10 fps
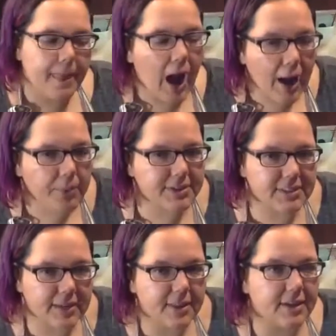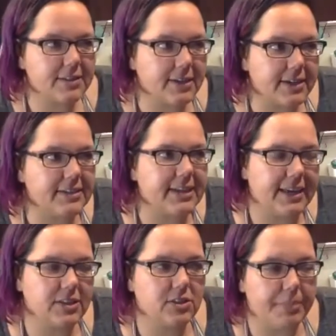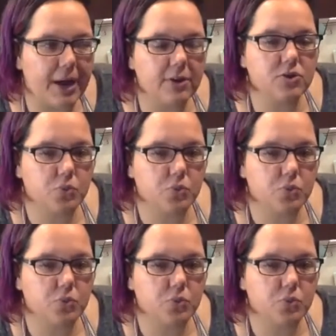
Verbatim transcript: I would say that it's going to taste about as